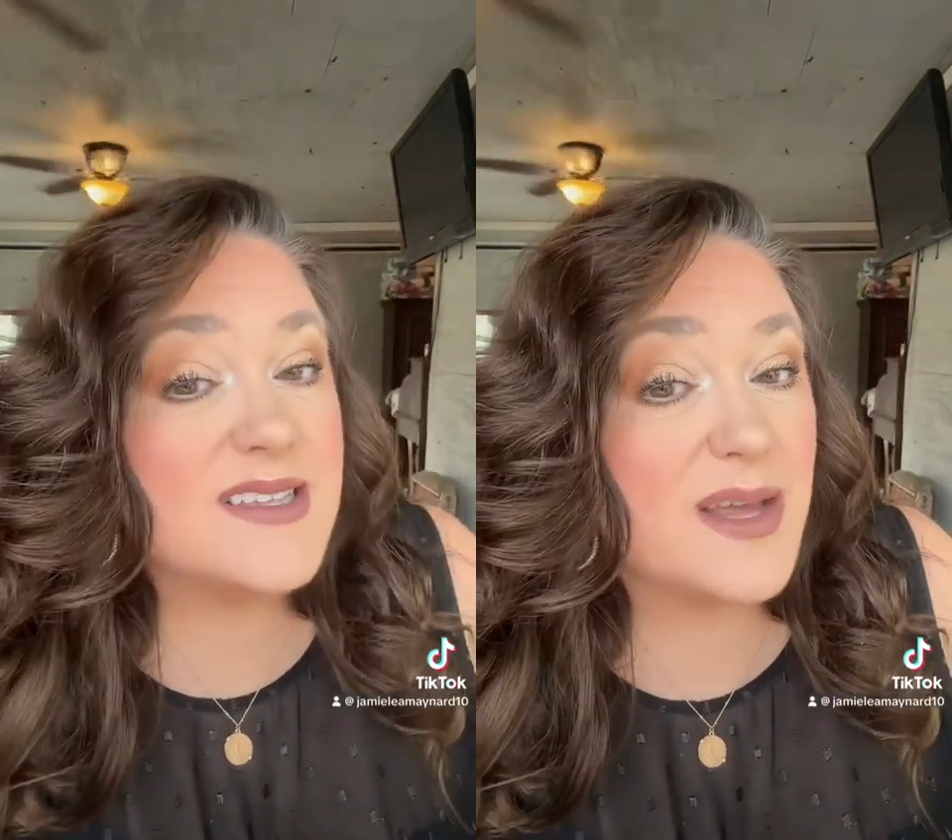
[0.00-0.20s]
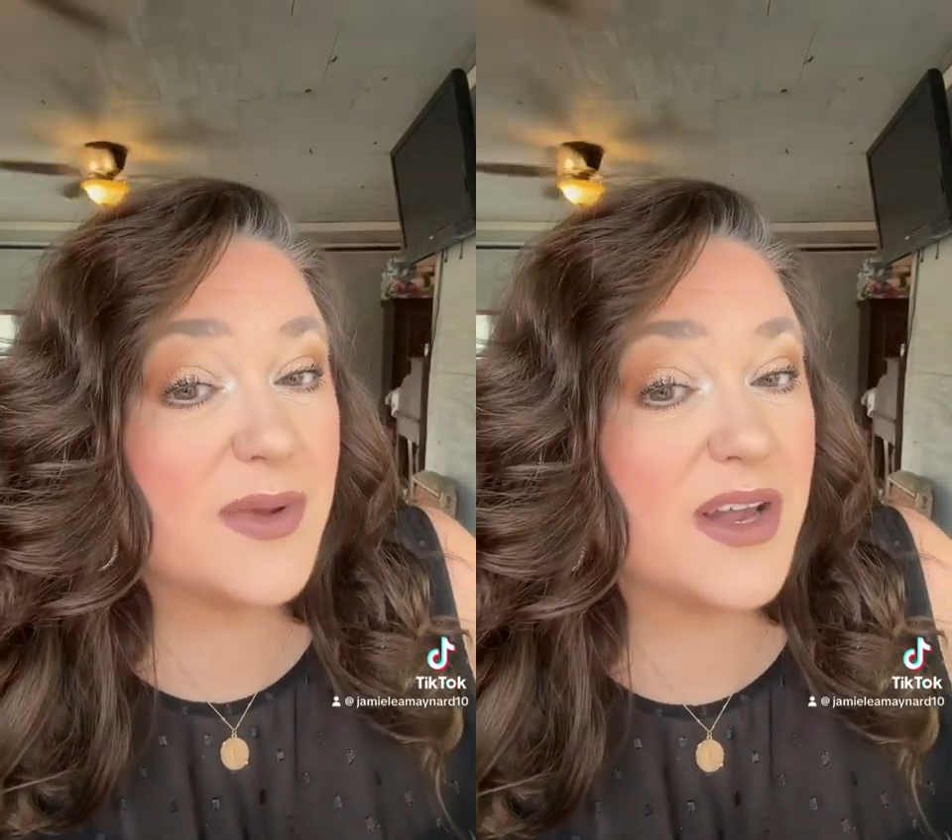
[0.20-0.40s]
me
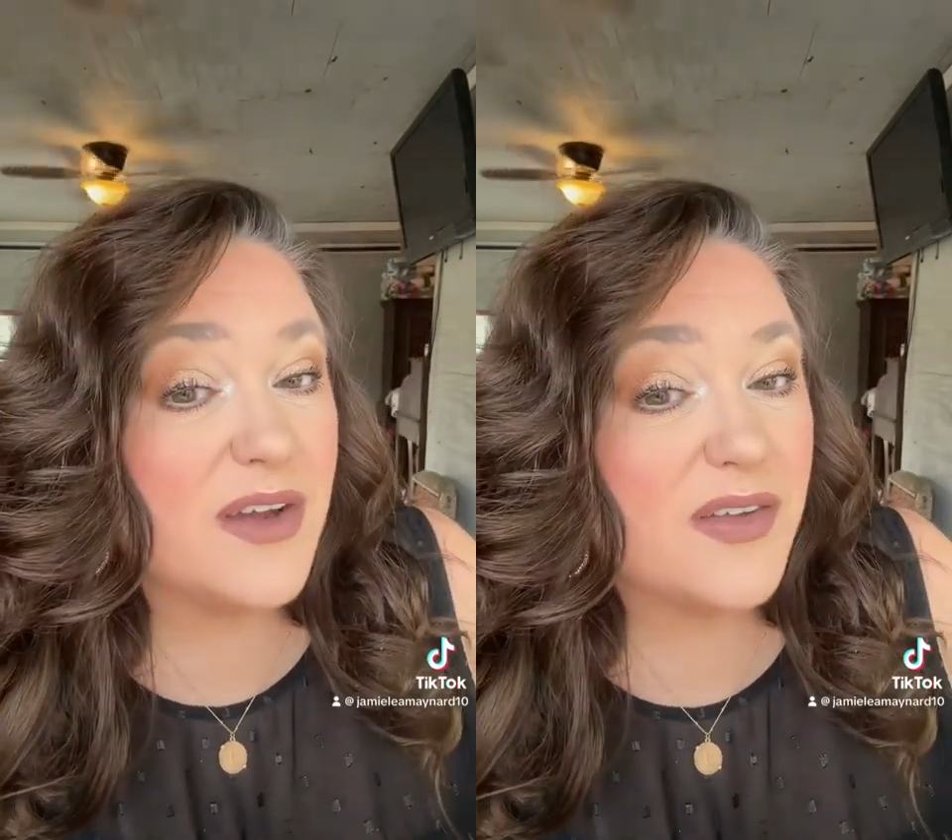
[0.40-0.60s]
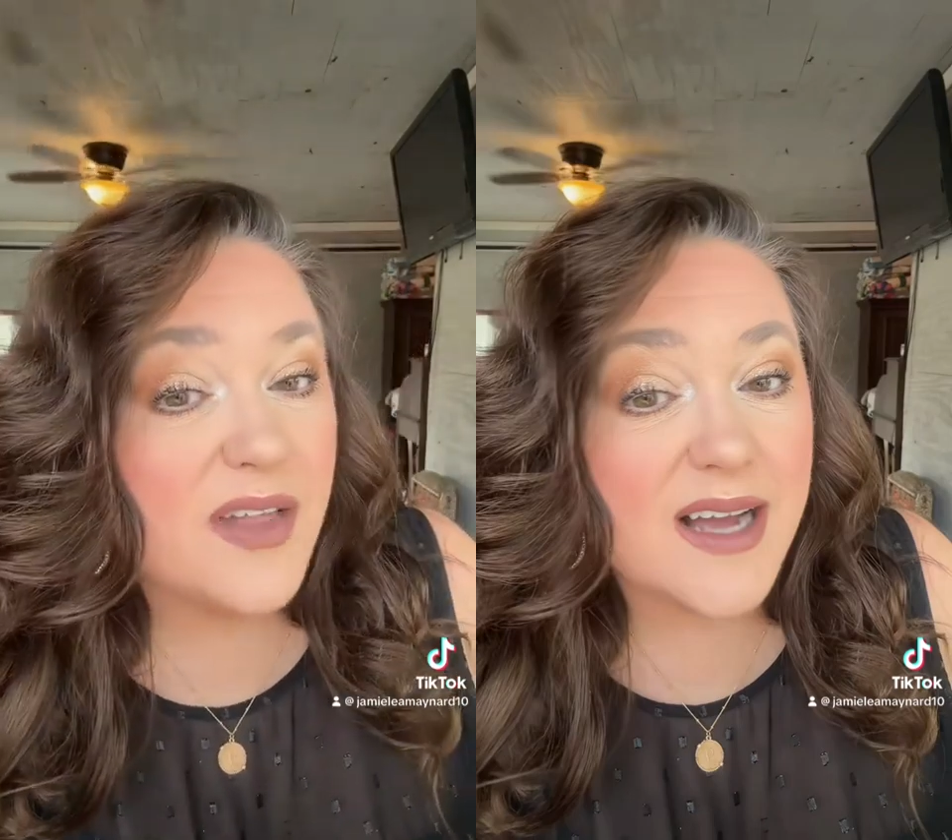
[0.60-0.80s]
know if you
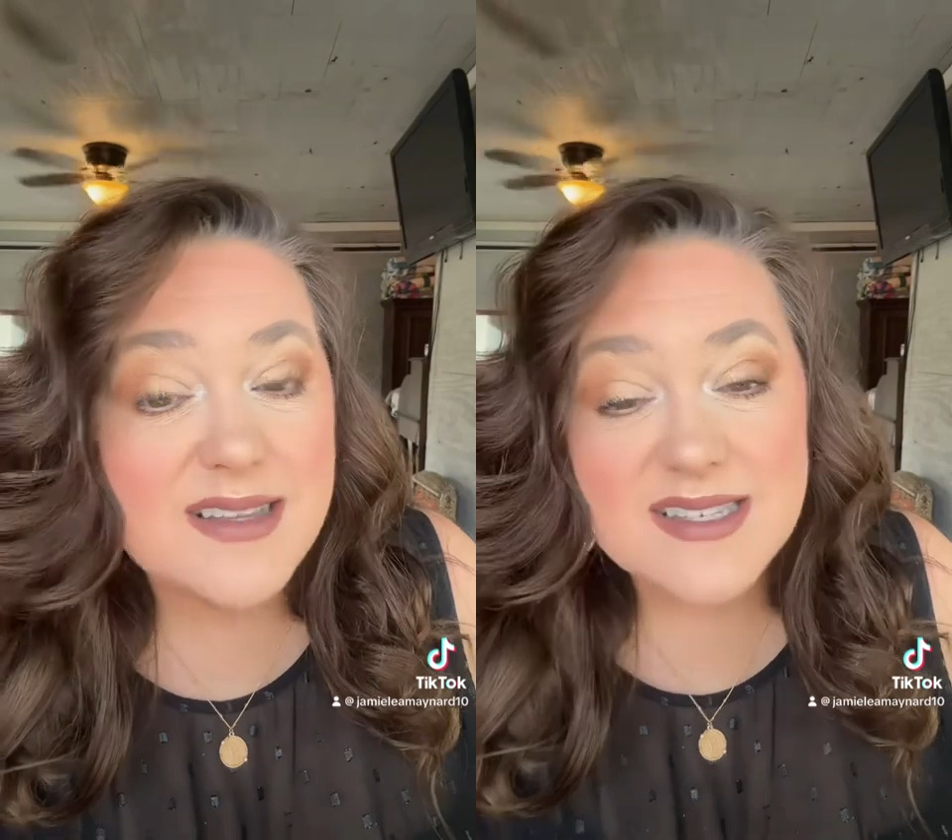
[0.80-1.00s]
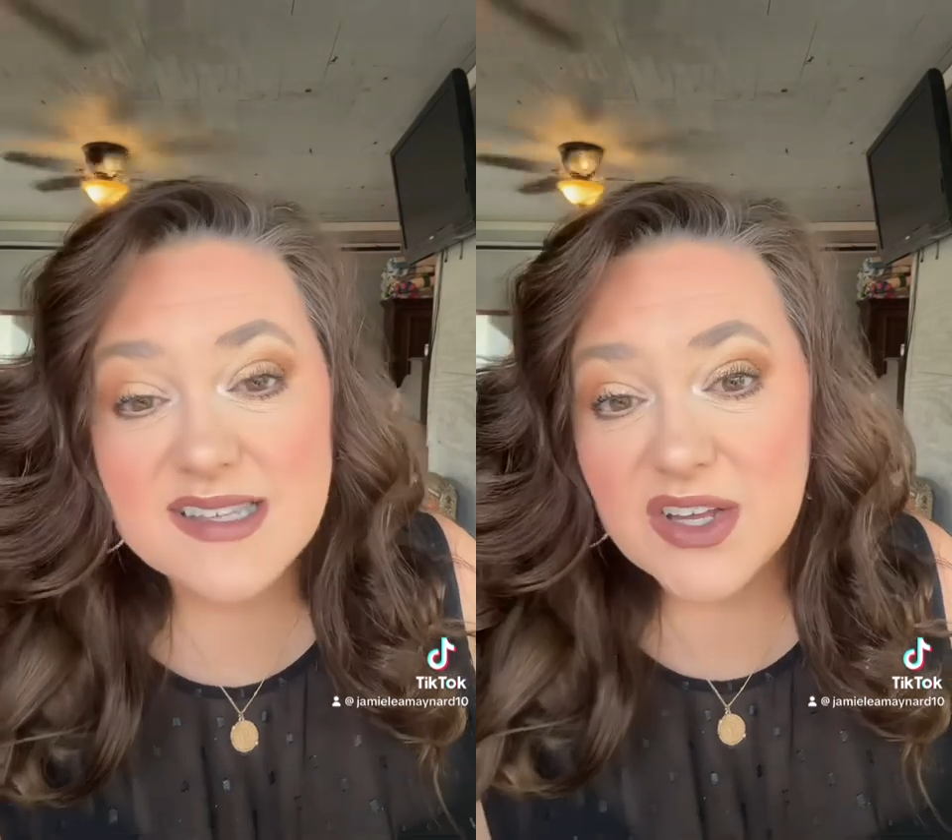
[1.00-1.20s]
like this
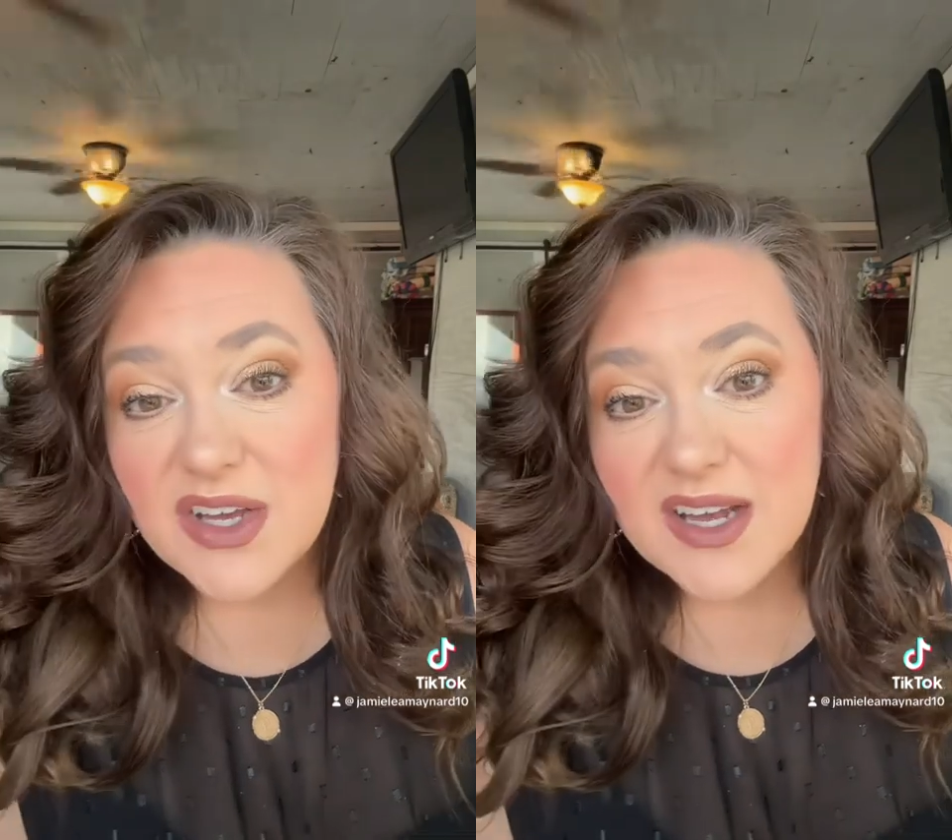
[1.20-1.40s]
look.